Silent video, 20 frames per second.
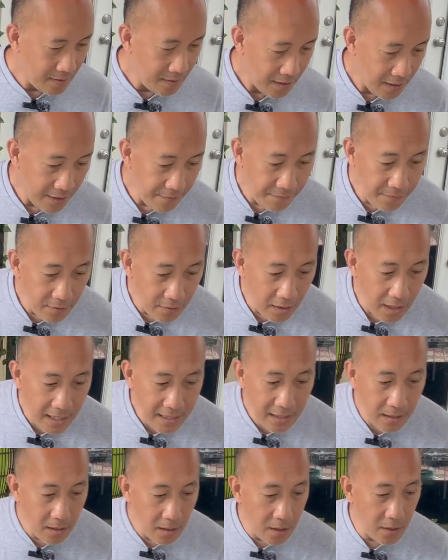If you
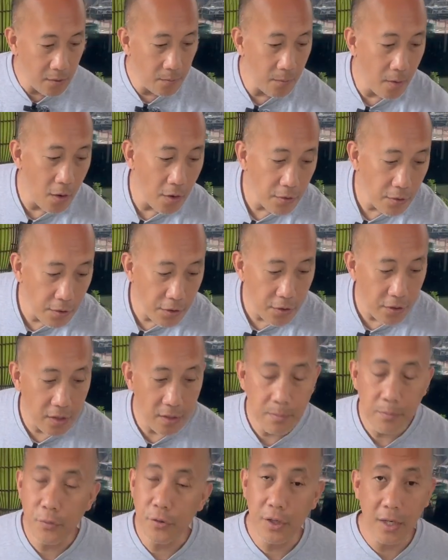like a lot of onion, you
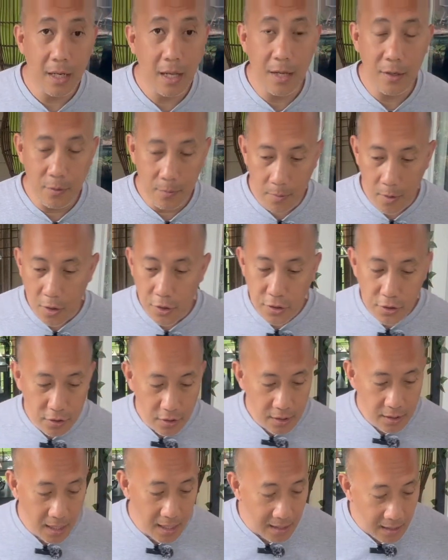can put a lot of
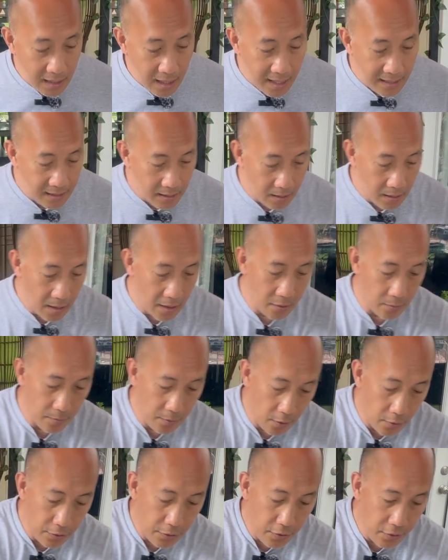onion. I like a lot of
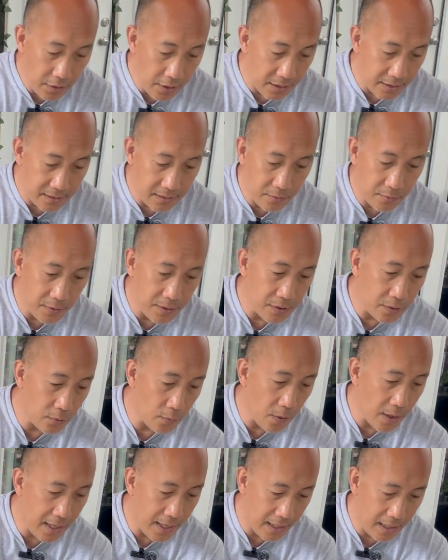onion. That's the reason
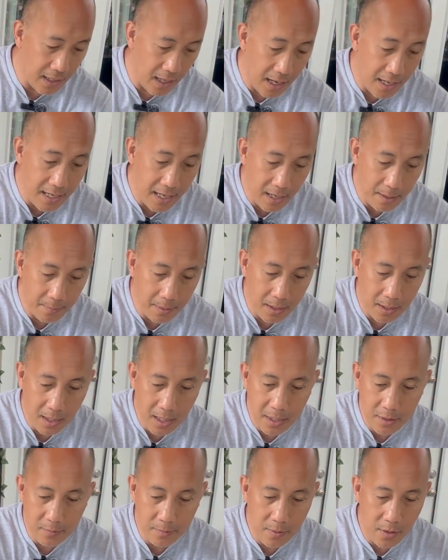why I have a
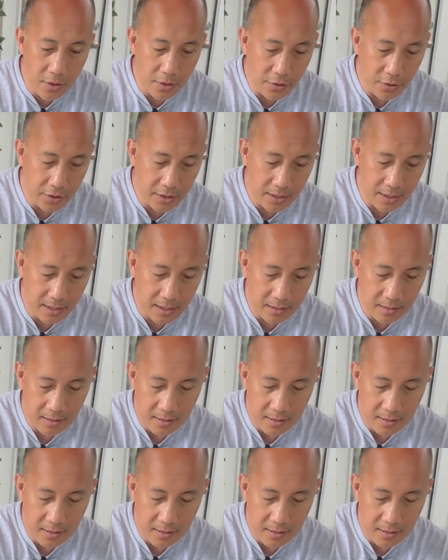lot of onion in it.